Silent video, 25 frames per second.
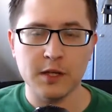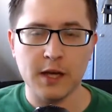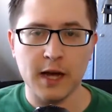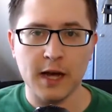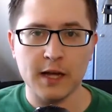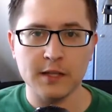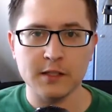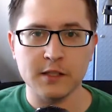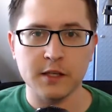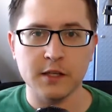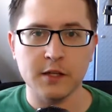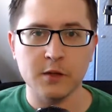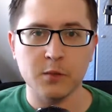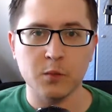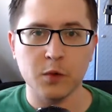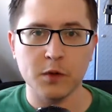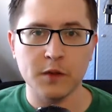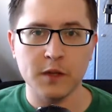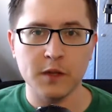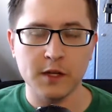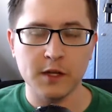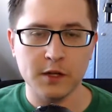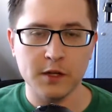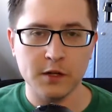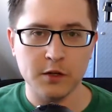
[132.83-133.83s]
asking what
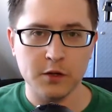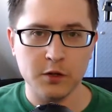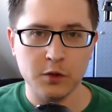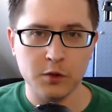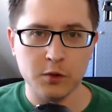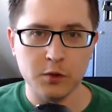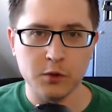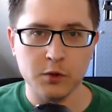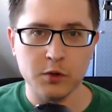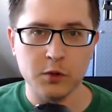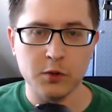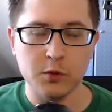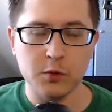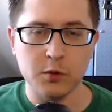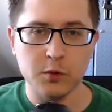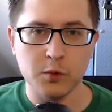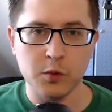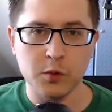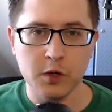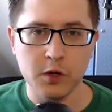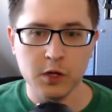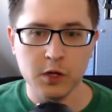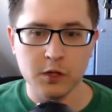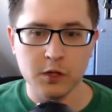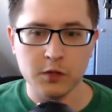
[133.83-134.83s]
they need to do to
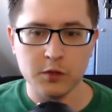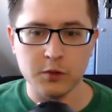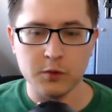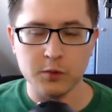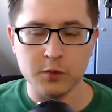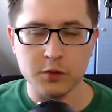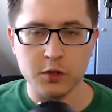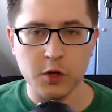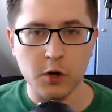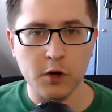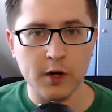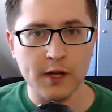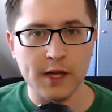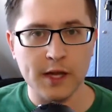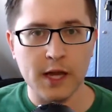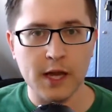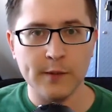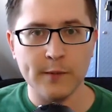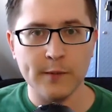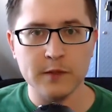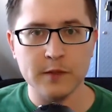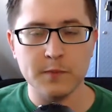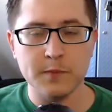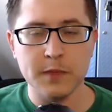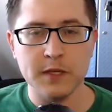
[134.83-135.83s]
start a
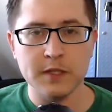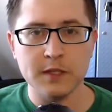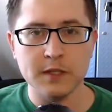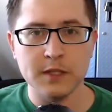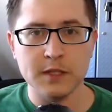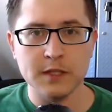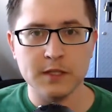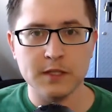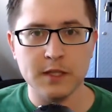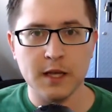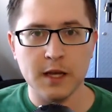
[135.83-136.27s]
cannabis business.